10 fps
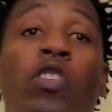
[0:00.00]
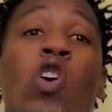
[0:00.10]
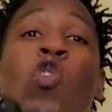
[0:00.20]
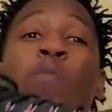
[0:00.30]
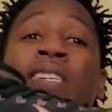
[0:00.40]

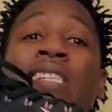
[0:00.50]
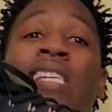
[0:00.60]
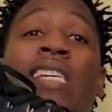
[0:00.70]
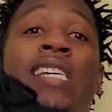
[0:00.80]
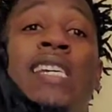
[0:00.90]
Kobe
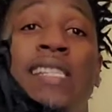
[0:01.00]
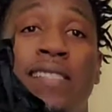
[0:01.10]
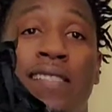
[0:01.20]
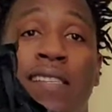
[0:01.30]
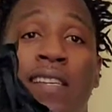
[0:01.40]

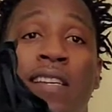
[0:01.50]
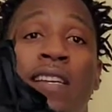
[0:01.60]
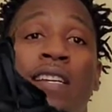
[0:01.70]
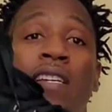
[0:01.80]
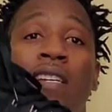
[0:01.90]
10s.
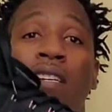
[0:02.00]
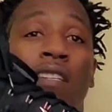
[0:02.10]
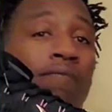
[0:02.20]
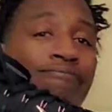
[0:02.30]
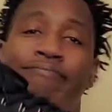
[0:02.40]

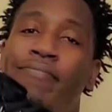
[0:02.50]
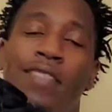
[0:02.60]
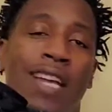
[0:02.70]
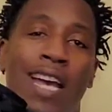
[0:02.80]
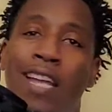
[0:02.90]

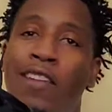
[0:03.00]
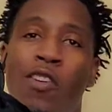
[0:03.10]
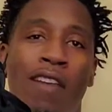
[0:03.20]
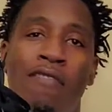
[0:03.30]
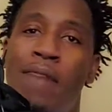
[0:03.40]
I
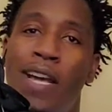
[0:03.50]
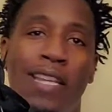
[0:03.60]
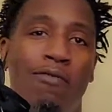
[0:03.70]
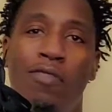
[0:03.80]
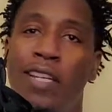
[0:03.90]
know
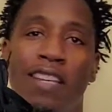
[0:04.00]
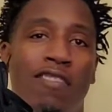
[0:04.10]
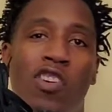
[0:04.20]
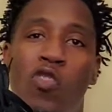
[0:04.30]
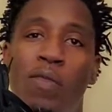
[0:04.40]
everybody want to give
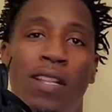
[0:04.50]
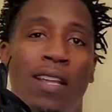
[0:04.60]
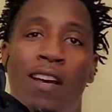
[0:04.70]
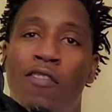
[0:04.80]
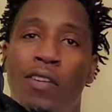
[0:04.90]
Kobe
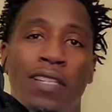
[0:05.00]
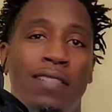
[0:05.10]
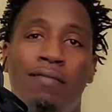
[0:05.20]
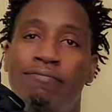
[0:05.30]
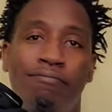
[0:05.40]
love on
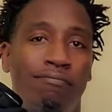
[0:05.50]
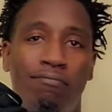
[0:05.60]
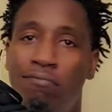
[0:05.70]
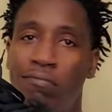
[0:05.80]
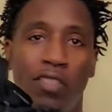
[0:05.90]
his,
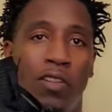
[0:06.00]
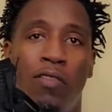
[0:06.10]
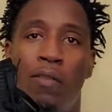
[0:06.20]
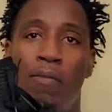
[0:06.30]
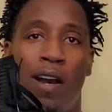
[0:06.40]
the
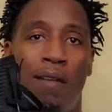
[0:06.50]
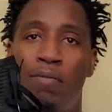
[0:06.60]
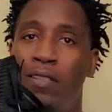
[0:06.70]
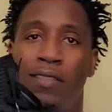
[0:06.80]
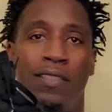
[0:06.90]

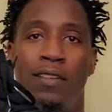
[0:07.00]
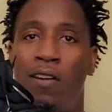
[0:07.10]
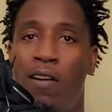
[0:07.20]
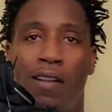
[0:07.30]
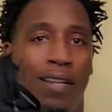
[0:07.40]
Mambas and
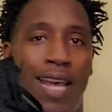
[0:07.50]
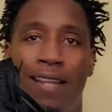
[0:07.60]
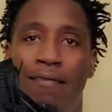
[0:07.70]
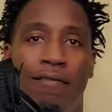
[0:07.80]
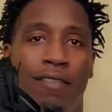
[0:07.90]
all of
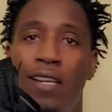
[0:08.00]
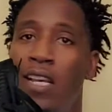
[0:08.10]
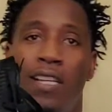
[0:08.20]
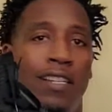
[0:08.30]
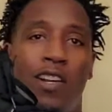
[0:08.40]
that, and
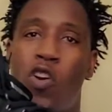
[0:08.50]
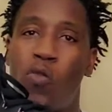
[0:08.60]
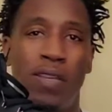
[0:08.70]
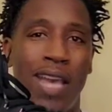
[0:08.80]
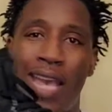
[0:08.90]
the
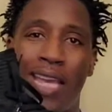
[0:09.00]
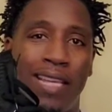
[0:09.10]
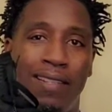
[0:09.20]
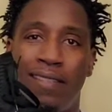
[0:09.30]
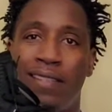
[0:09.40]
Kobe
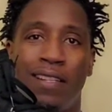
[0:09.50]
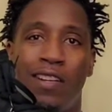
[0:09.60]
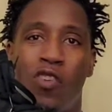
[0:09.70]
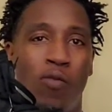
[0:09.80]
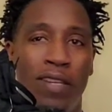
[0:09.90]
8s and the
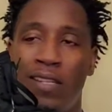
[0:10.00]
Kobe